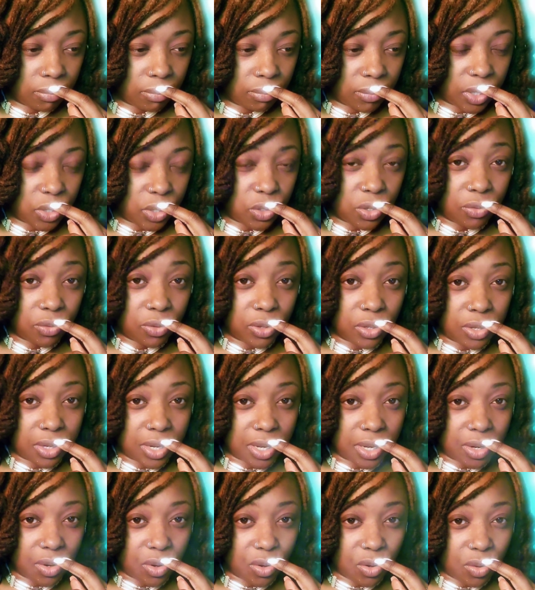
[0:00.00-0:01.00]
Did you ever look
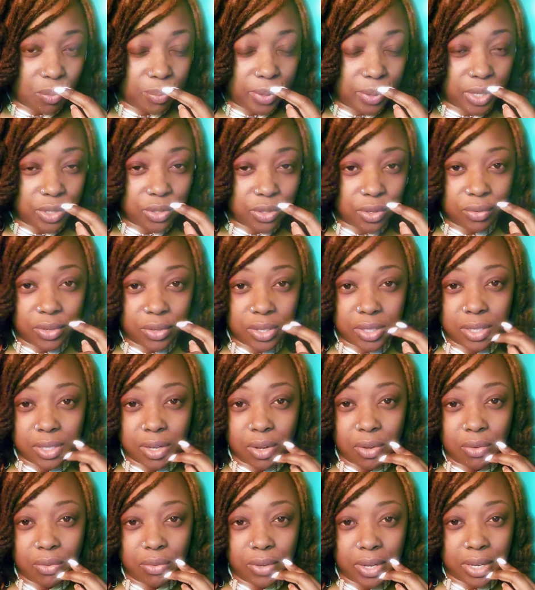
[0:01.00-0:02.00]
at an old picture of
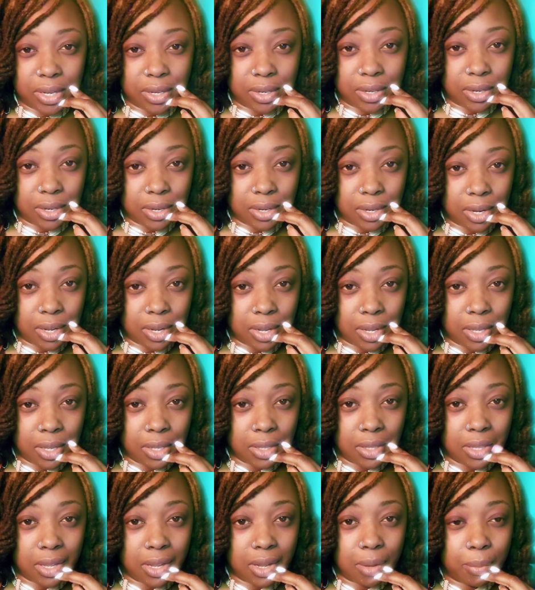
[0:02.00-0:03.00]
yourself and
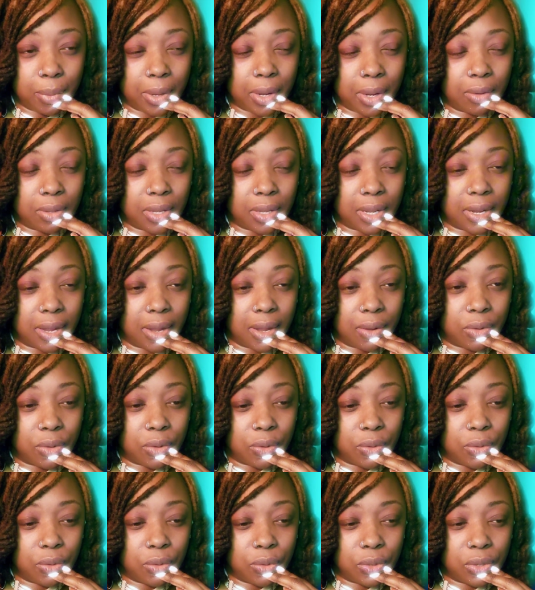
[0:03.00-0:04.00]
think about like how you
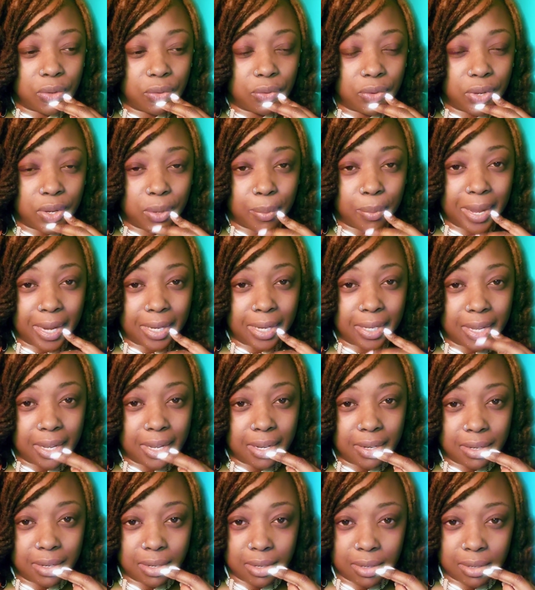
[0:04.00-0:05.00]
used to feel back
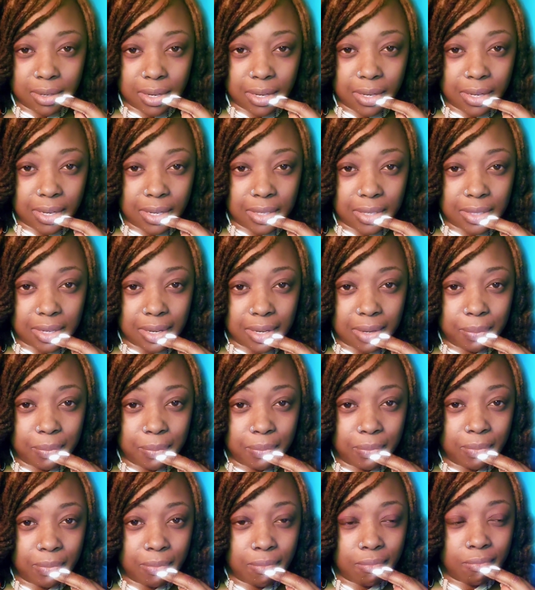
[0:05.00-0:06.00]
then in that time?
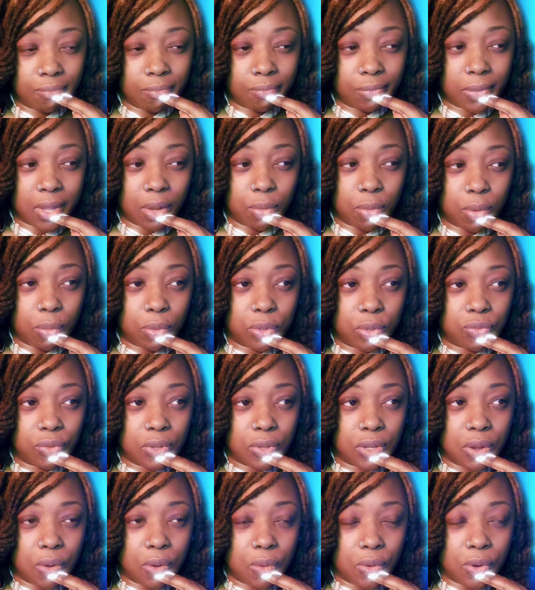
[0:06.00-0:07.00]
Like what was
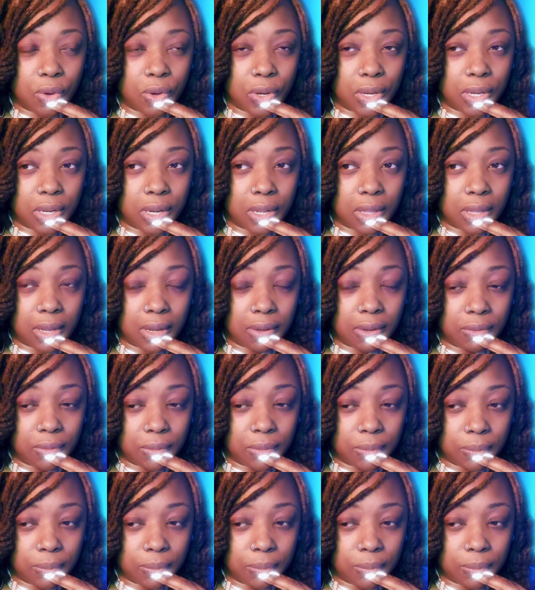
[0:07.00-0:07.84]
really going on in your life?